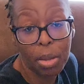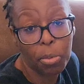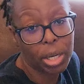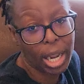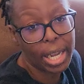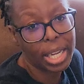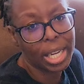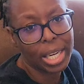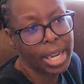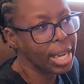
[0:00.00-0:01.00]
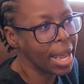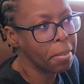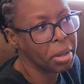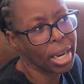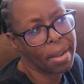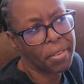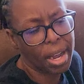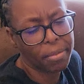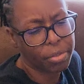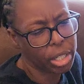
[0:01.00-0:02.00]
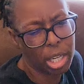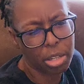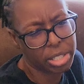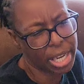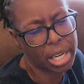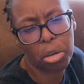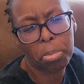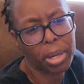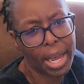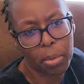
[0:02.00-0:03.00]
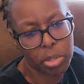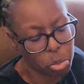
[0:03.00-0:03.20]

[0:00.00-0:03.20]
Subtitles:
he would like it, and they came in like 5 different colors. I know black was